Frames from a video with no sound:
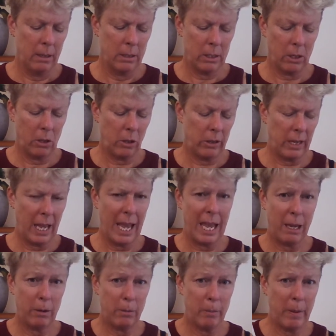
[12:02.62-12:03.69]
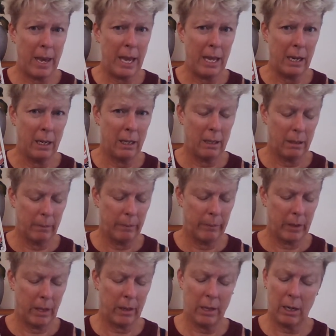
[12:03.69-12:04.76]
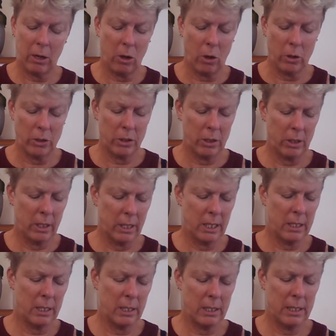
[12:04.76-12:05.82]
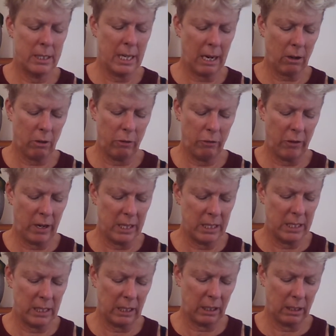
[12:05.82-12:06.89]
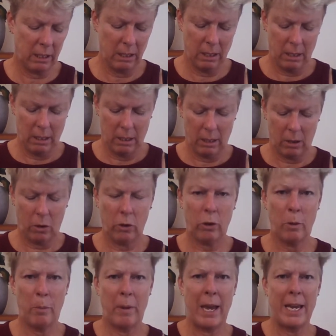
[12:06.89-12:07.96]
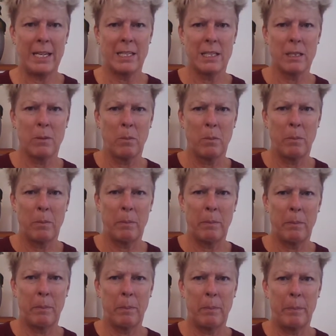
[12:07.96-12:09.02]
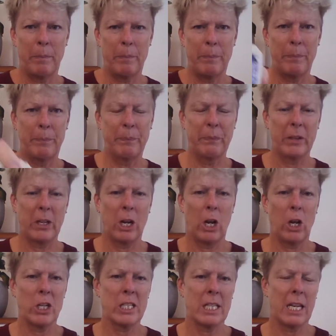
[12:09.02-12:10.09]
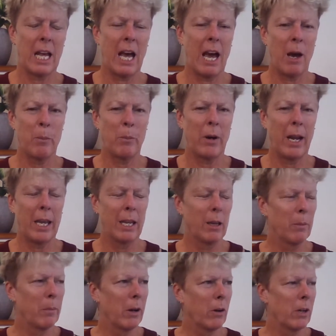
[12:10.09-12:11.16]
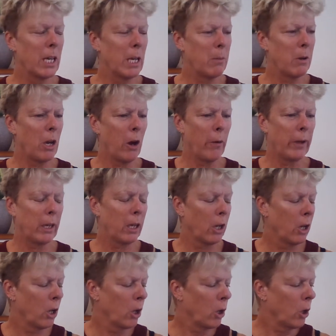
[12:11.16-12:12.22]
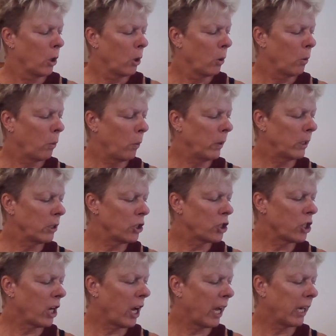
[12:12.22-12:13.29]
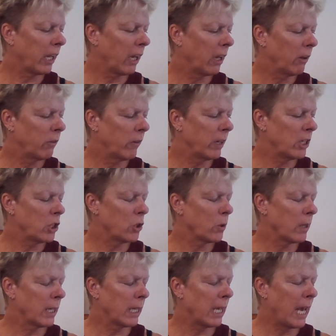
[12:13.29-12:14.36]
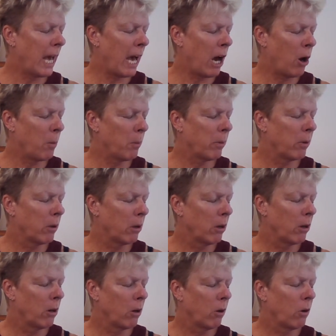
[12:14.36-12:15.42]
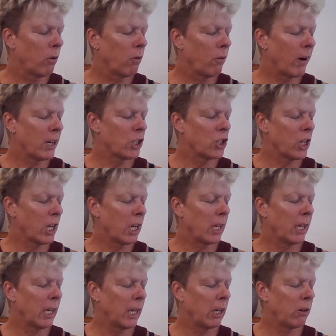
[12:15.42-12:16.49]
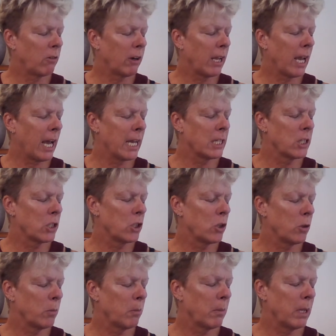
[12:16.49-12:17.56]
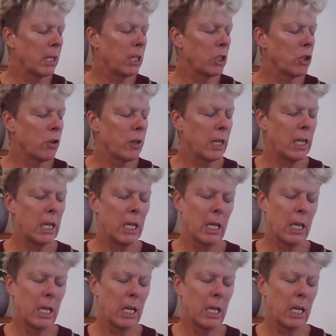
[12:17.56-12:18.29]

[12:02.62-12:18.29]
I've got the hanged man, and they're not. This is sacrificing on the base. Loss and heartbreak, but I'll keep going. Will China eventually help Russia in regards to military